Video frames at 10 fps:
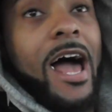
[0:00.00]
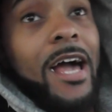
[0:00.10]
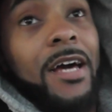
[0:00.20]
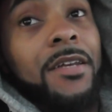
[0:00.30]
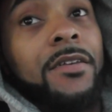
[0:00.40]

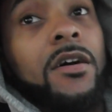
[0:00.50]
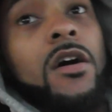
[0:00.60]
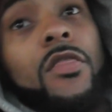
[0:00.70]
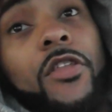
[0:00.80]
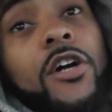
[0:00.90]
And
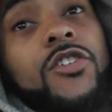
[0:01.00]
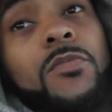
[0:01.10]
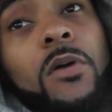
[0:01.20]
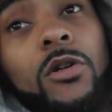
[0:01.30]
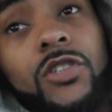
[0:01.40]
they're
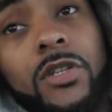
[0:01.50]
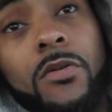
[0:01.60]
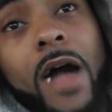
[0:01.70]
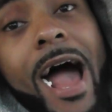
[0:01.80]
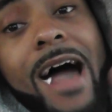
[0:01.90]
supposed
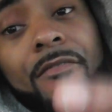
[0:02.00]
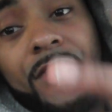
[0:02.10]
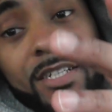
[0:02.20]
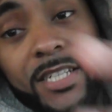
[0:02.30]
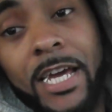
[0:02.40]
to have
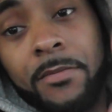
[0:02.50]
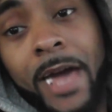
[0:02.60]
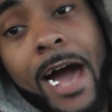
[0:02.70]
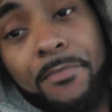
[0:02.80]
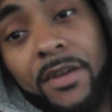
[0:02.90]
the same
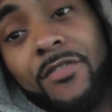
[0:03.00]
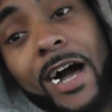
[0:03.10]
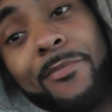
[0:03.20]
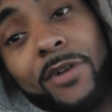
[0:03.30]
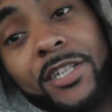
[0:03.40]
happy
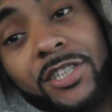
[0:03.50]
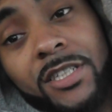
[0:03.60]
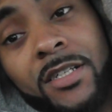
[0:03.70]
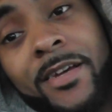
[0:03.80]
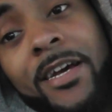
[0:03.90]

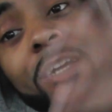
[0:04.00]
vibration,